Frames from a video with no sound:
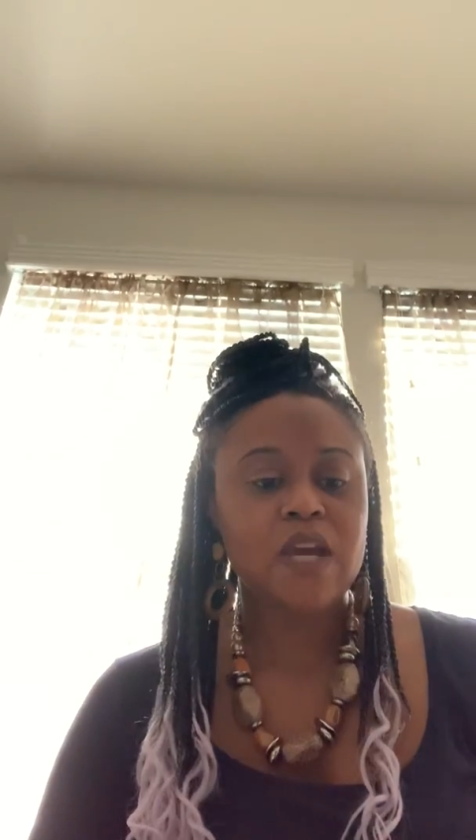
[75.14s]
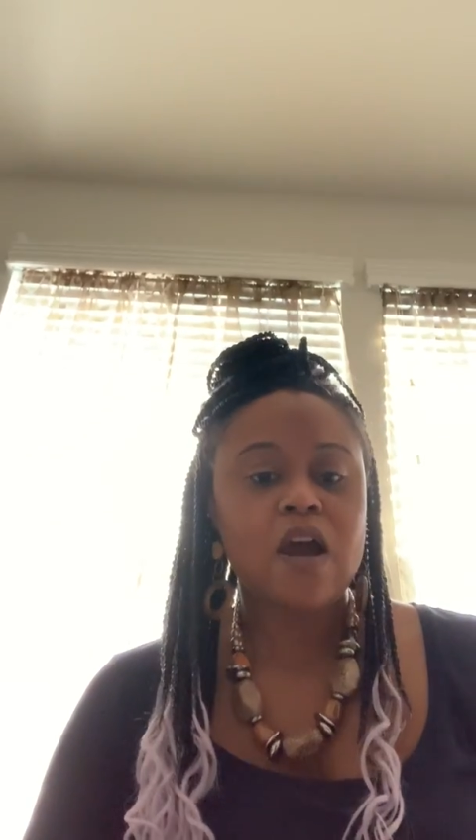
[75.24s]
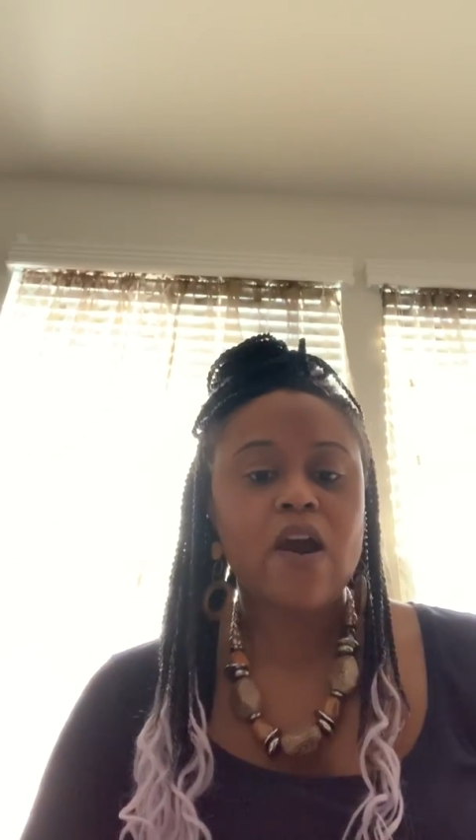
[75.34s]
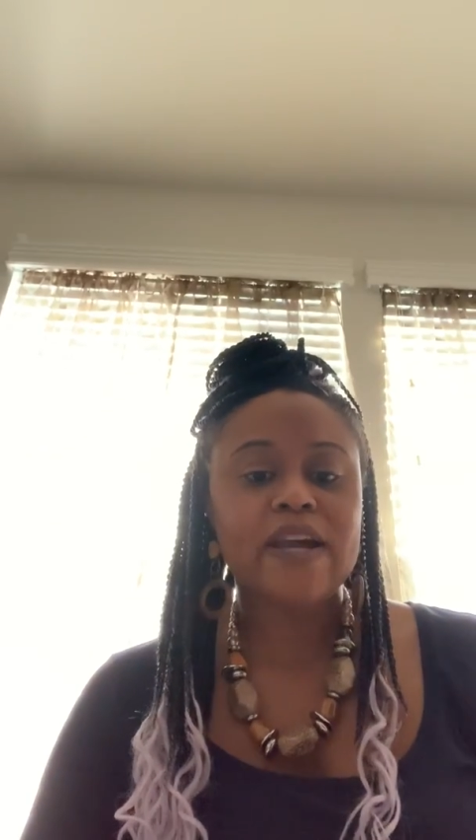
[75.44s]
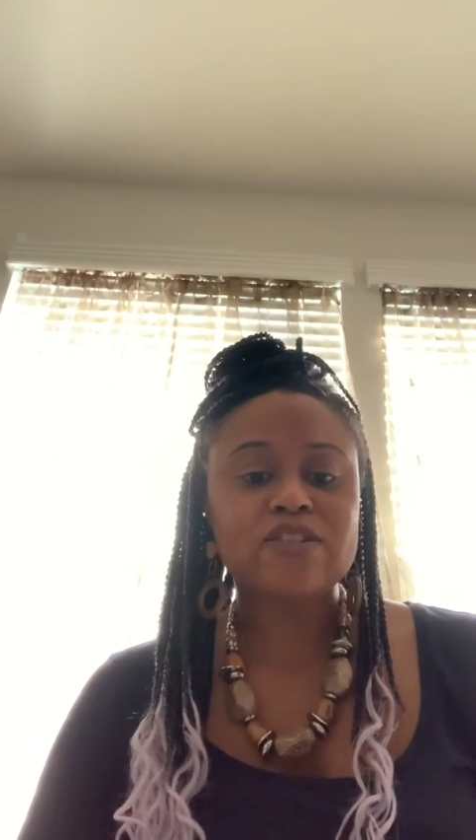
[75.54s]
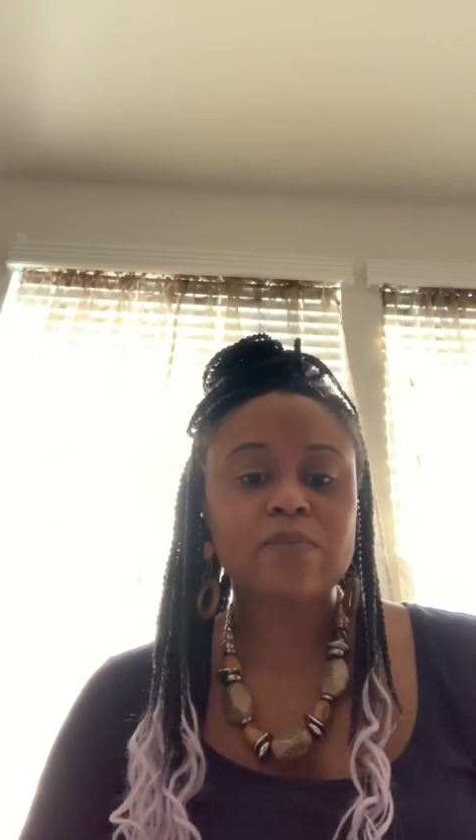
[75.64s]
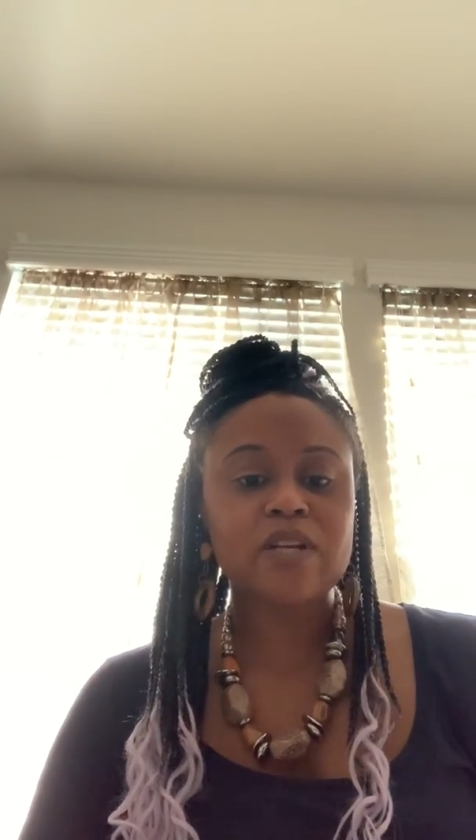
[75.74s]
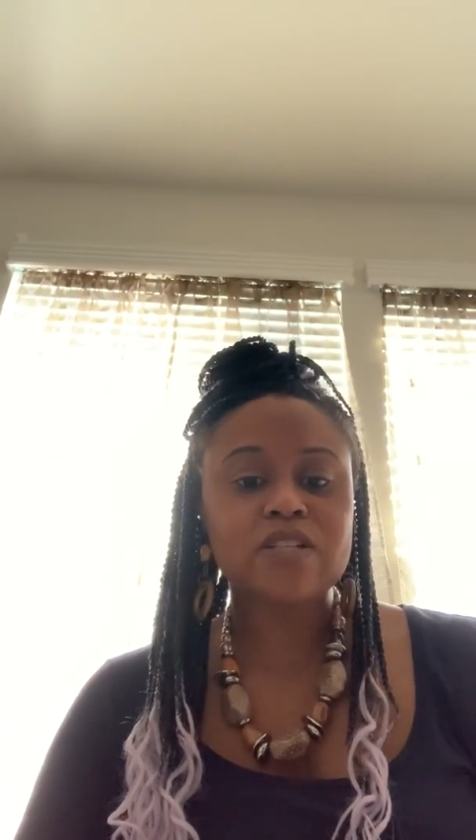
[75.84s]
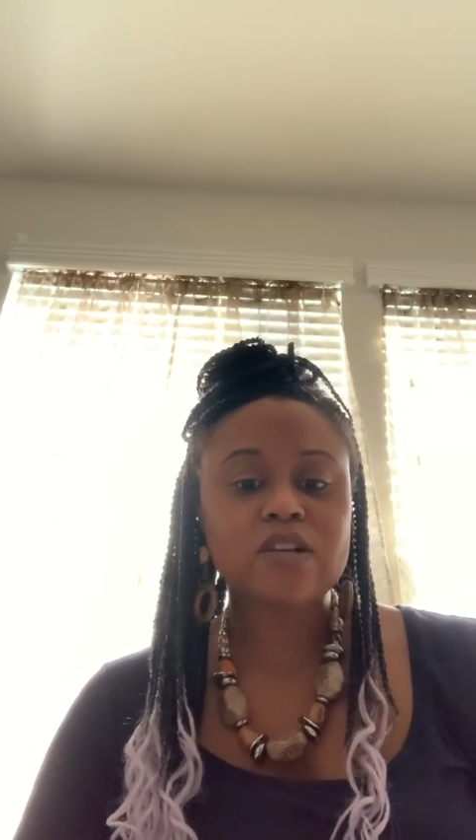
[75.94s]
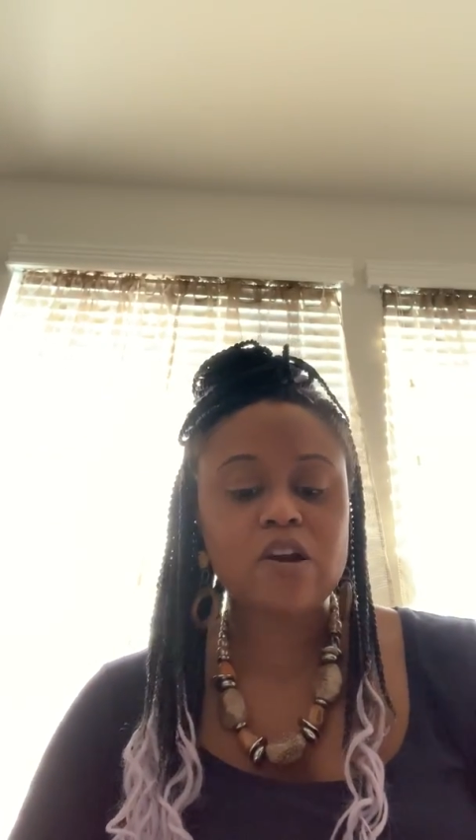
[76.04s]
right, so I'm going
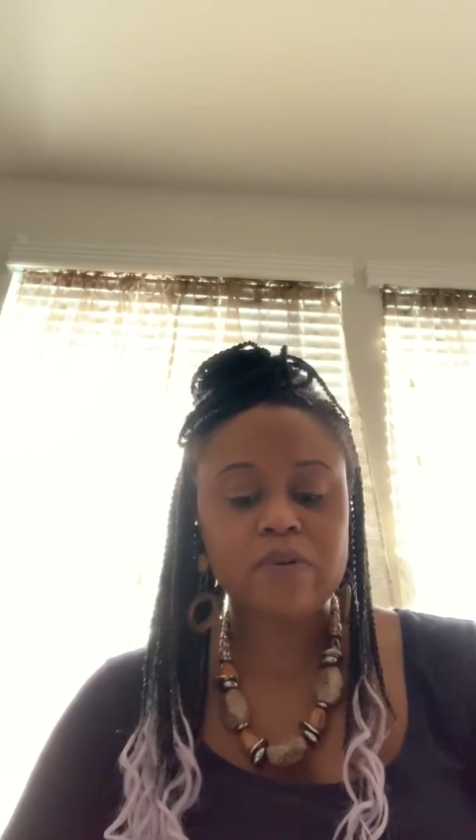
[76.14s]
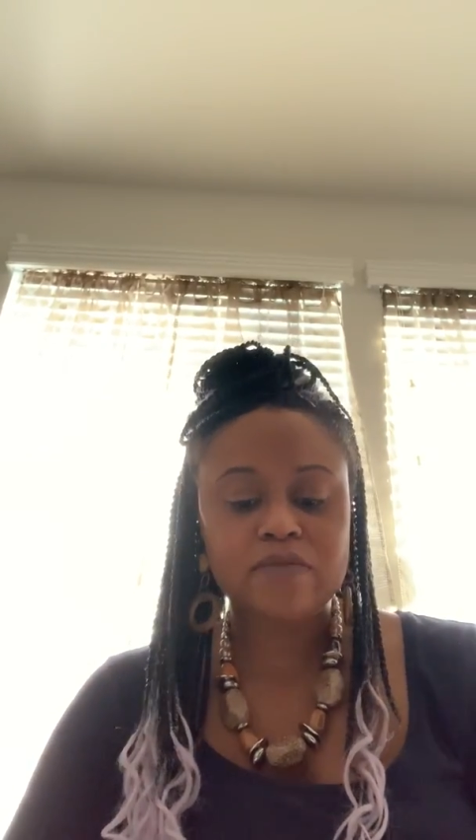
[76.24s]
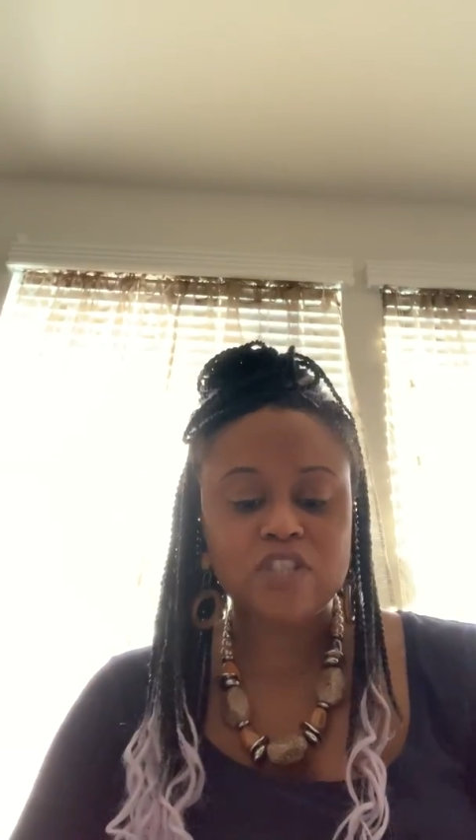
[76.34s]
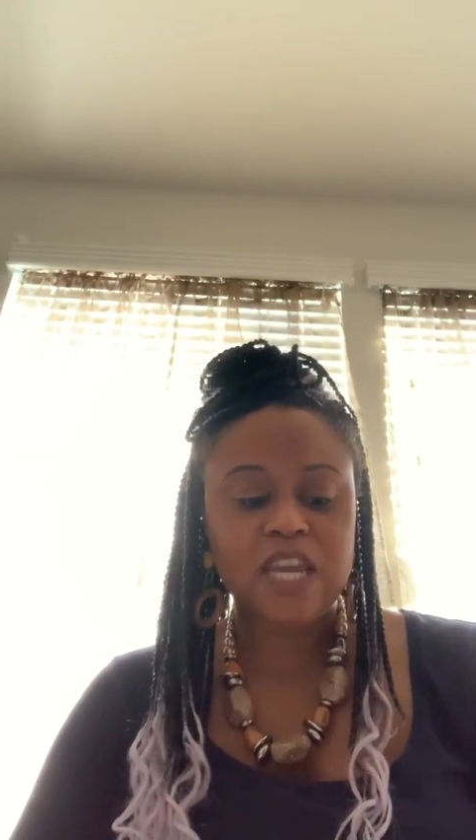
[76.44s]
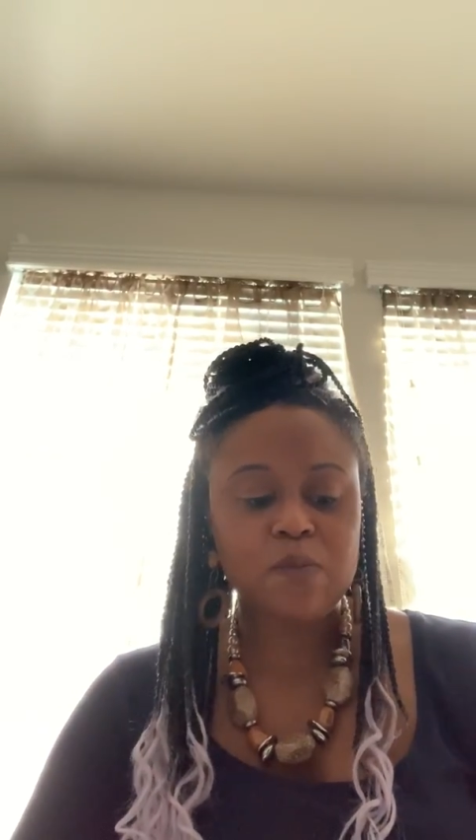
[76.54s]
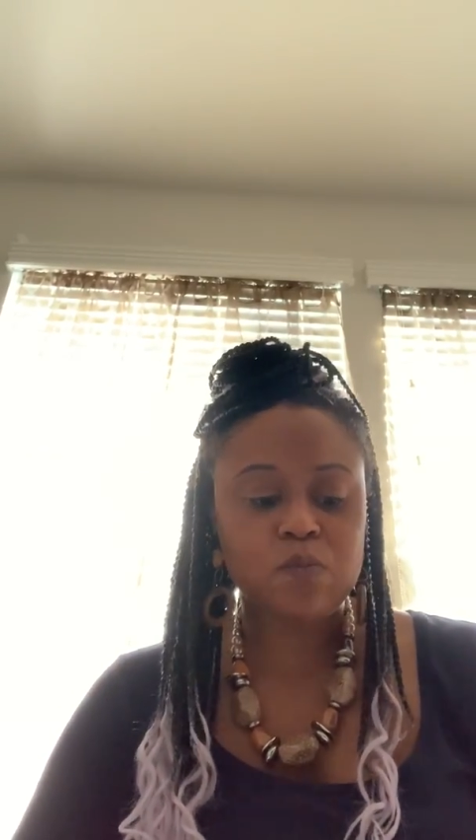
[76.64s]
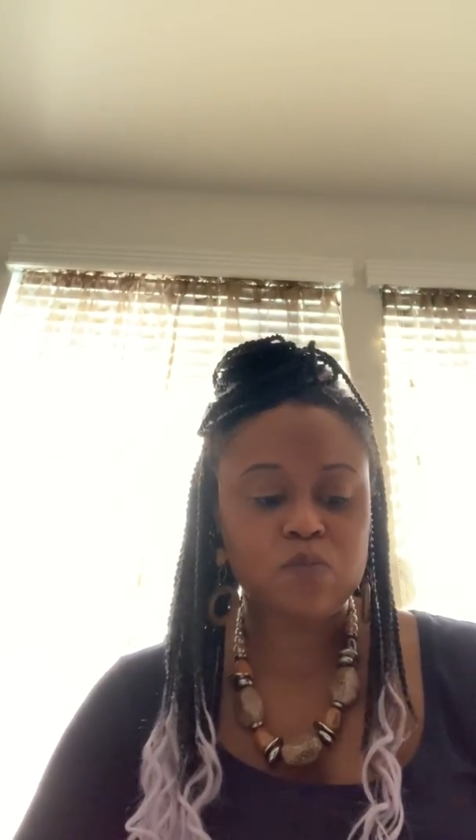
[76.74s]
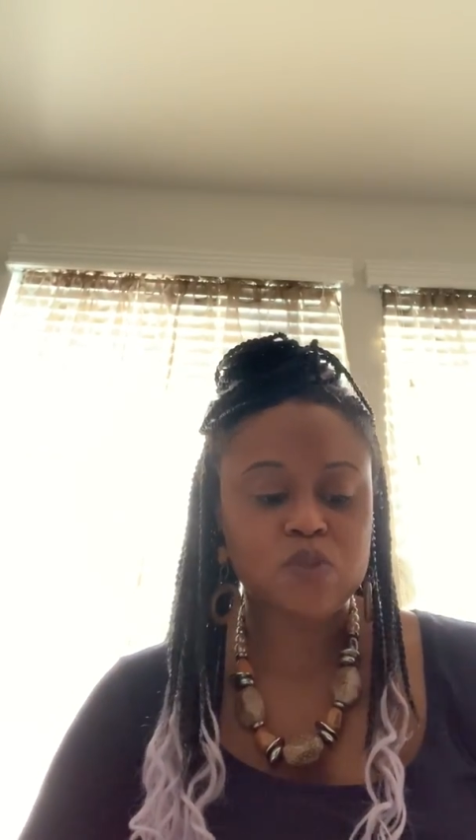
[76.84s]
to start with James